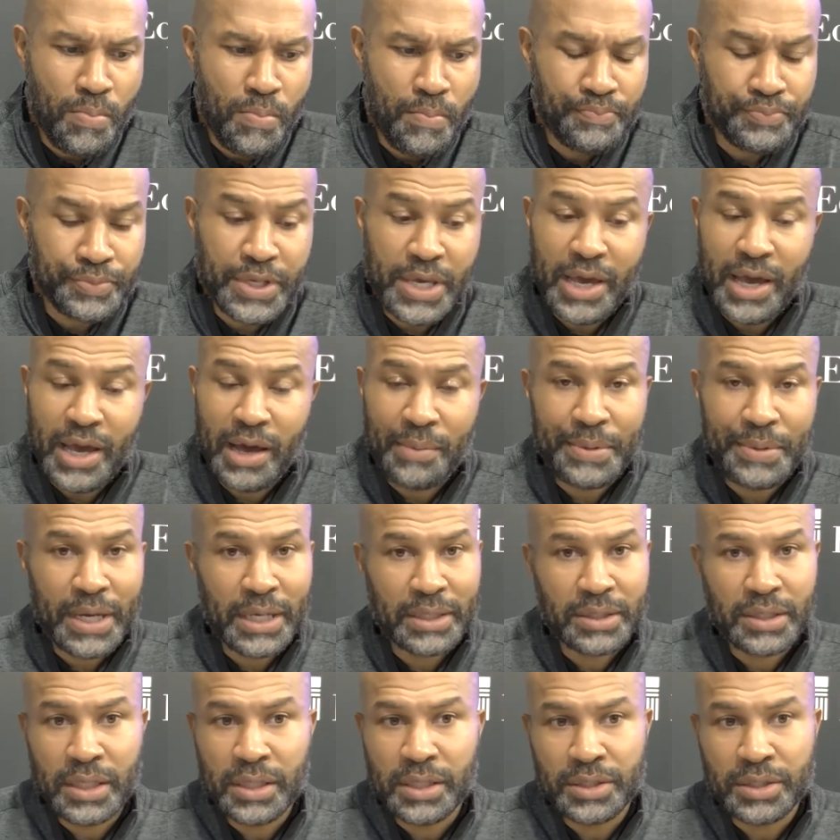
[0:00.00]
Yeah. I mean,
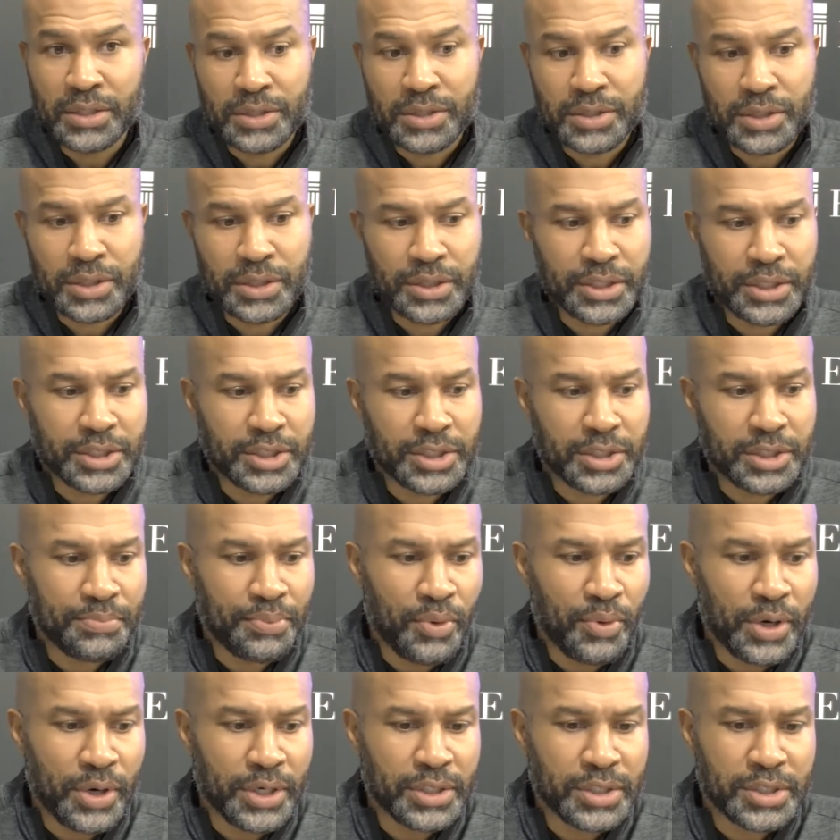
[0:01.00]
I think it's
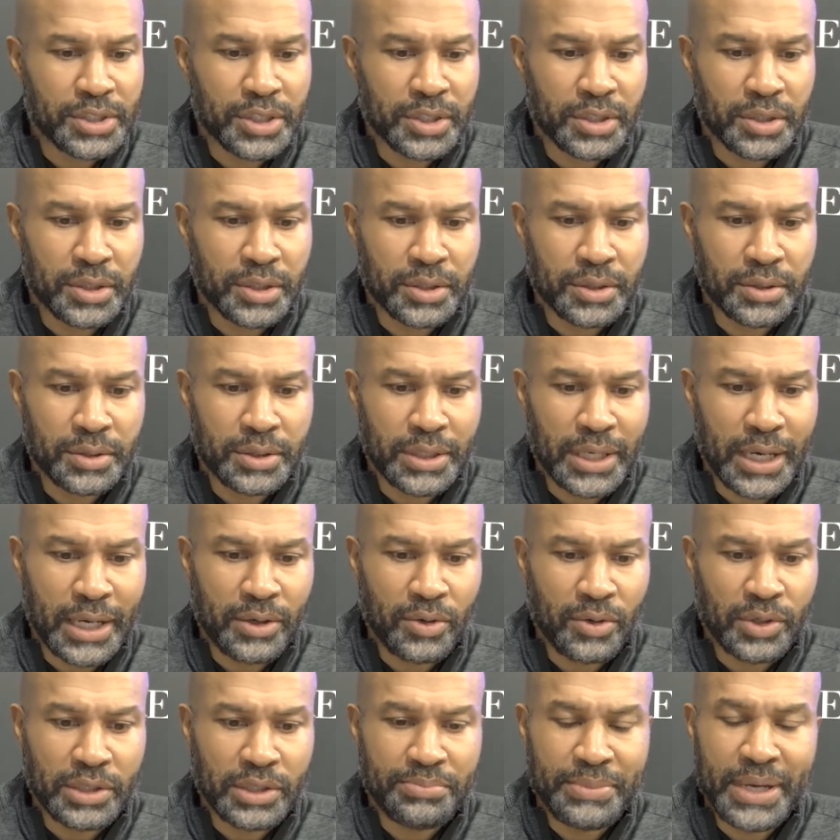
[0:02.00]
important to not
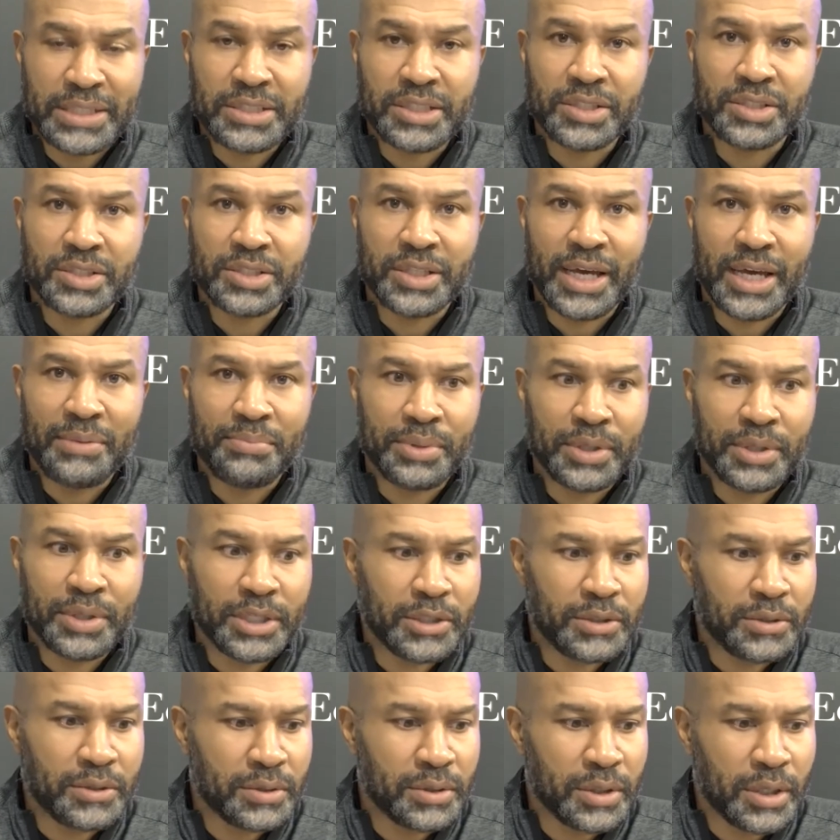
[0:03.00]
only message that, but
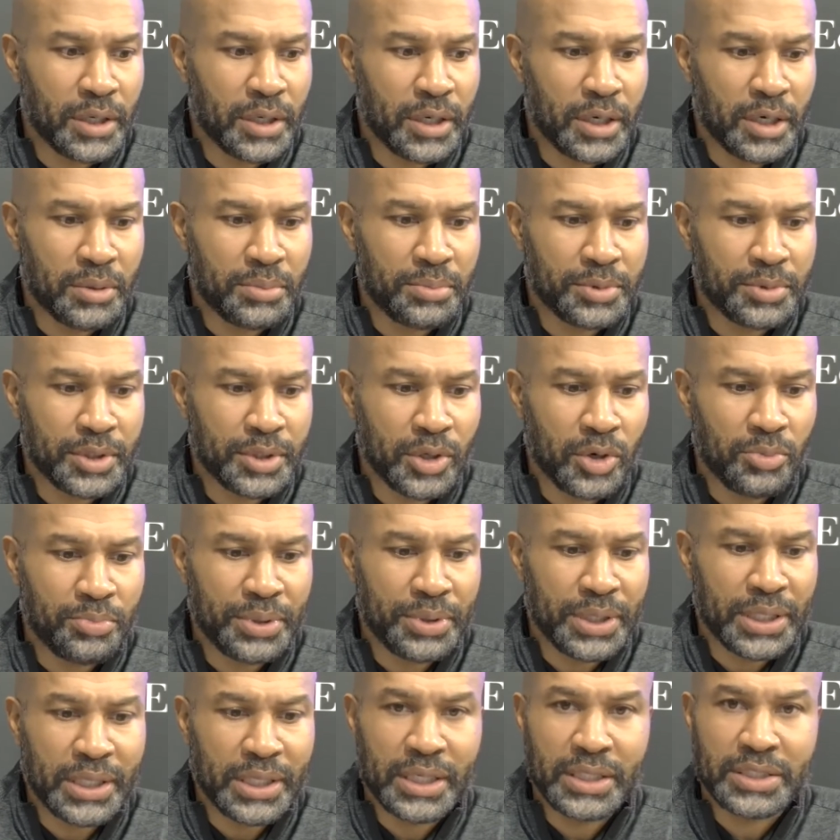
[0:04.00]
you know,
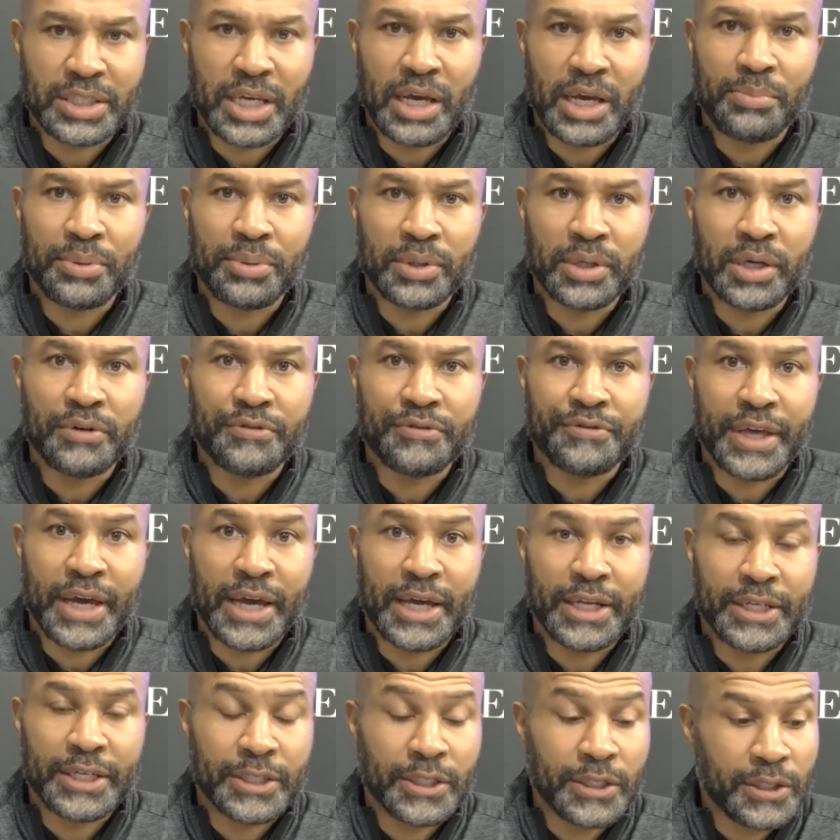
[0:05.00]
be an example of
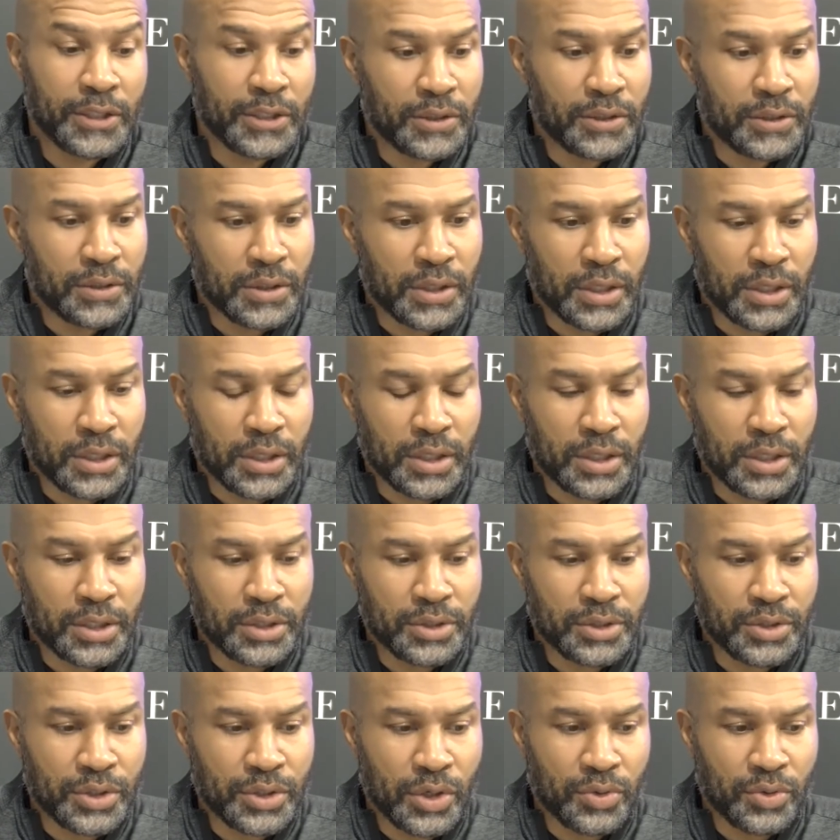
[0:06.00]
that.
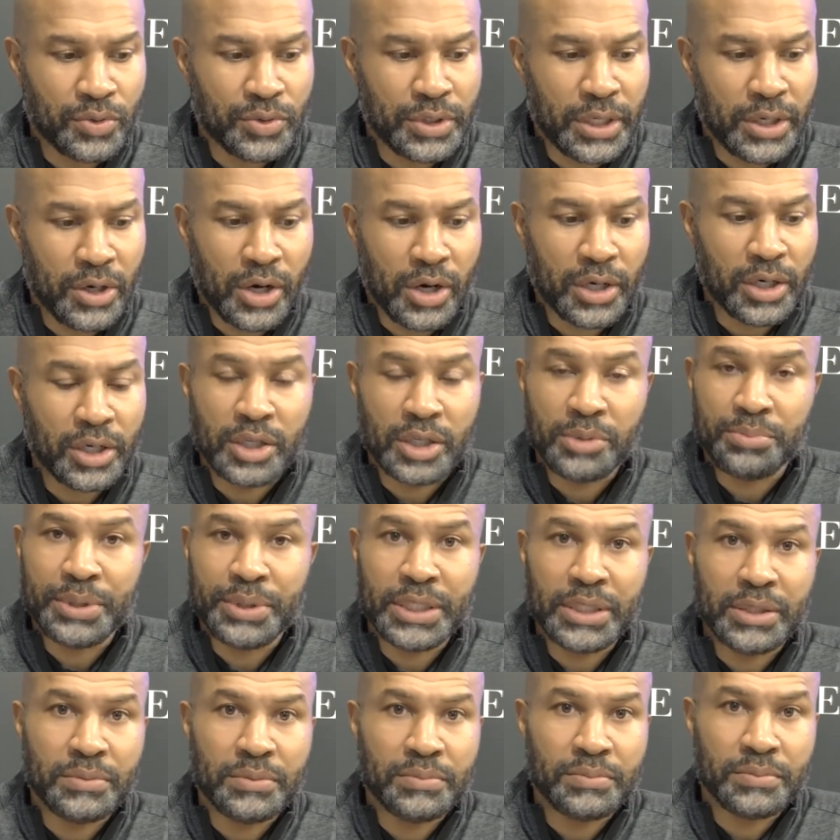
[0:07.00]
You know, there are going to
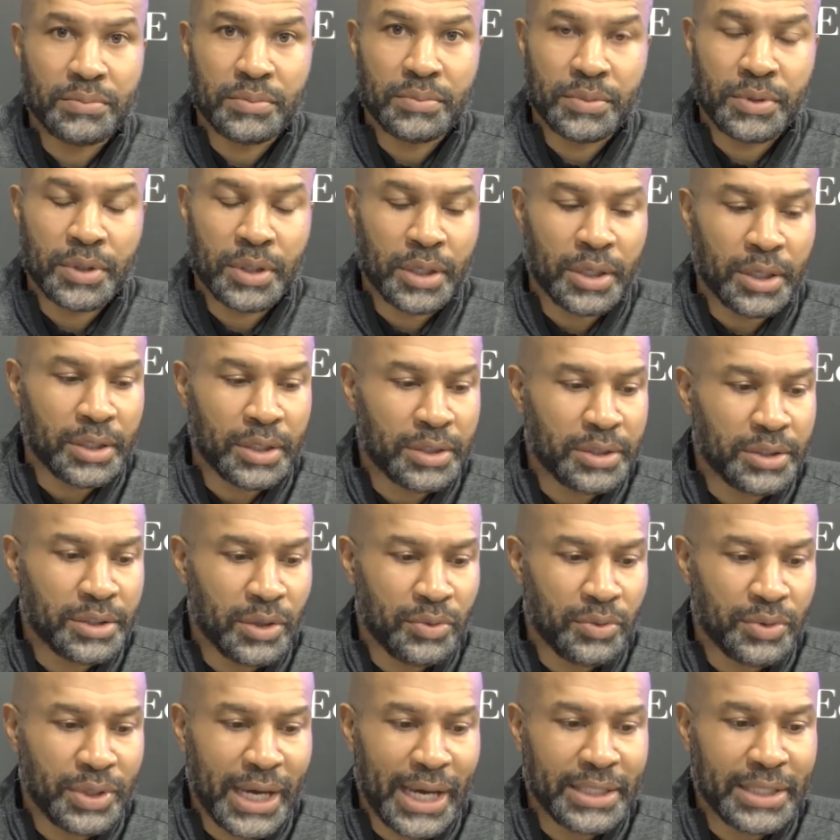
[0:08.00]
be, you
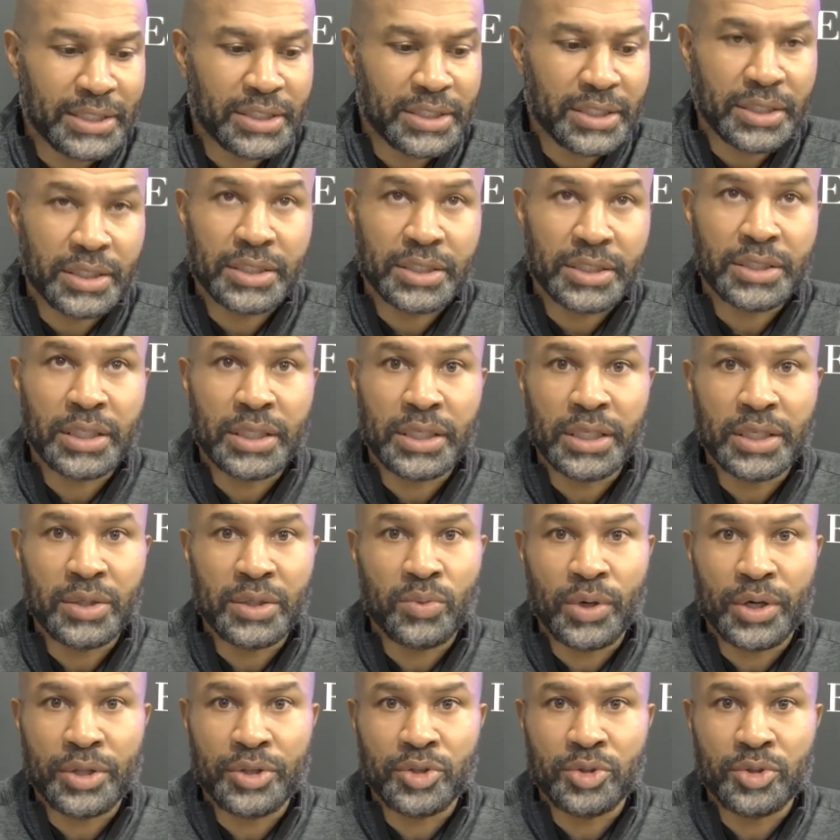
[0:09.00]
know, nights in this league,
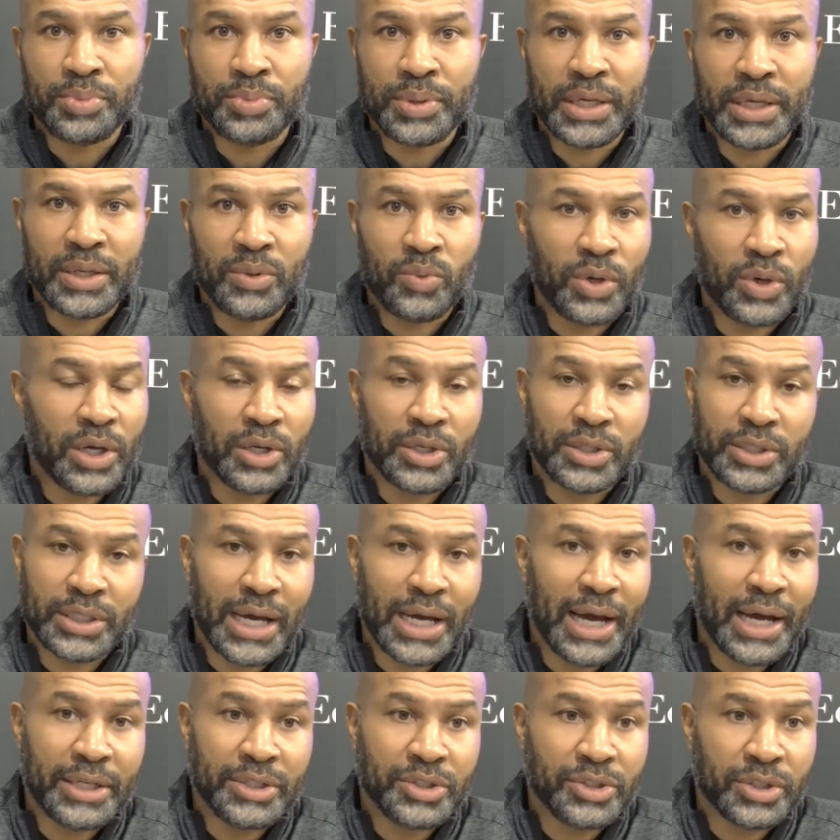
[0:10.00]
whether you play well or
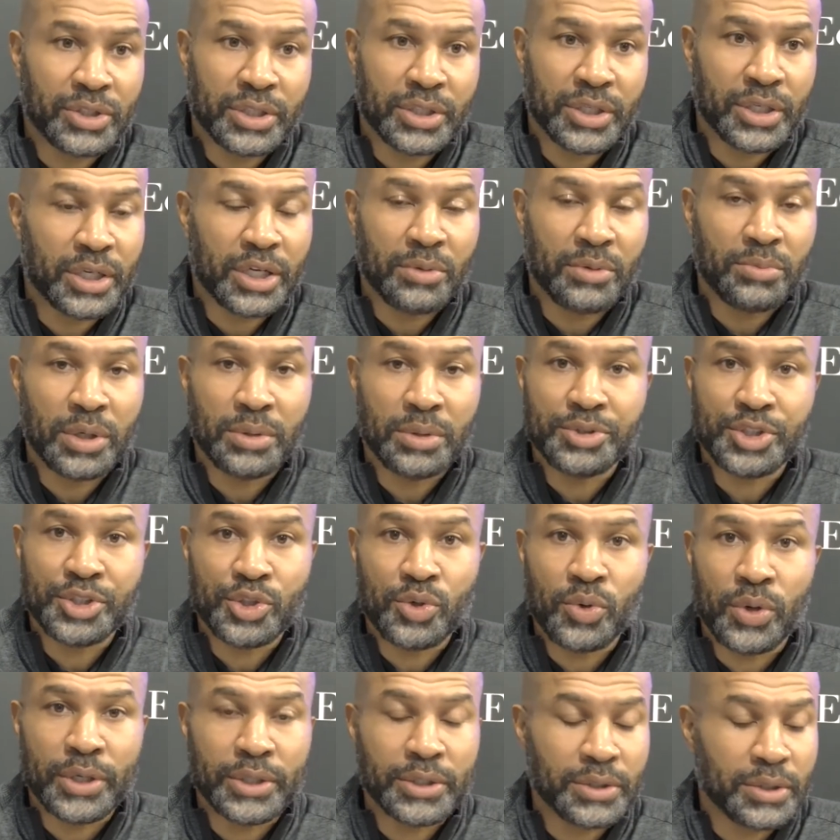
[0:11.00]
not, you're going to come up
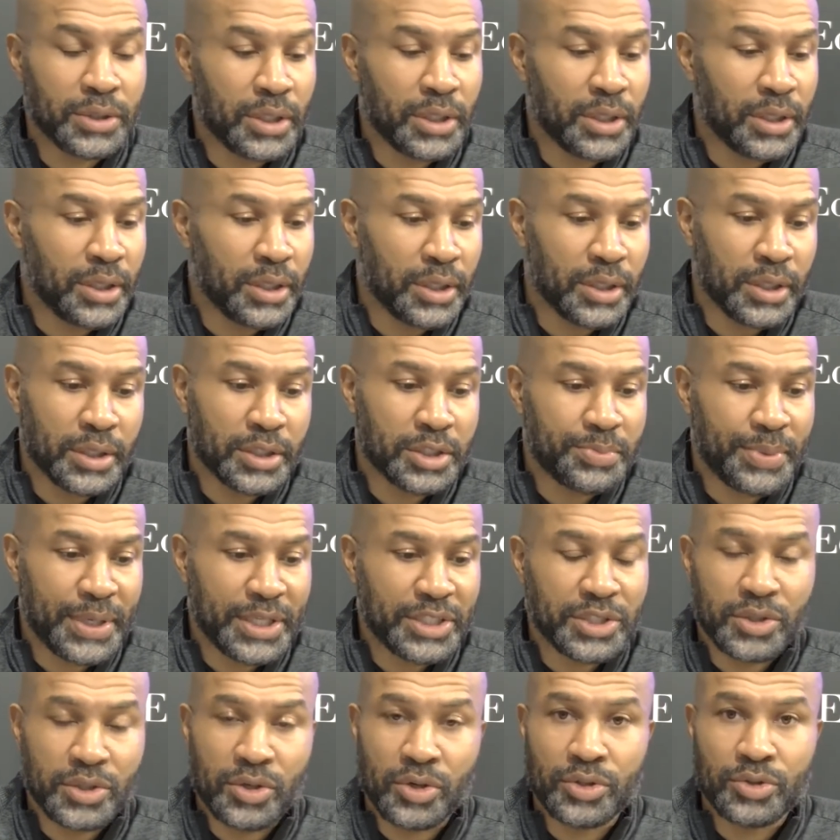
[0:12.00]
short,
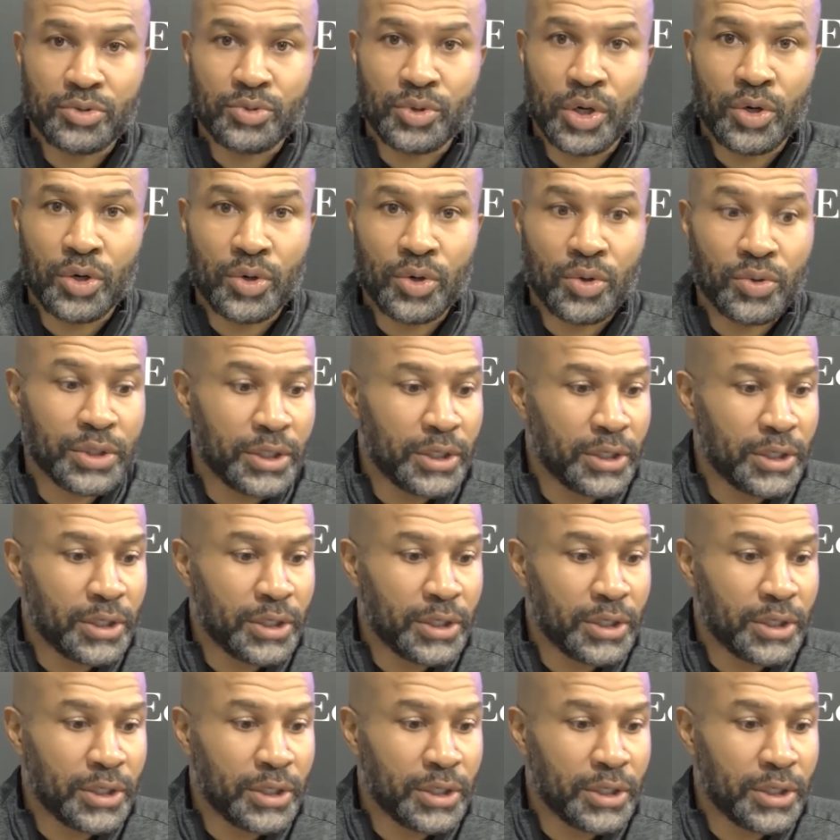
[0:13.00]
especially on the road.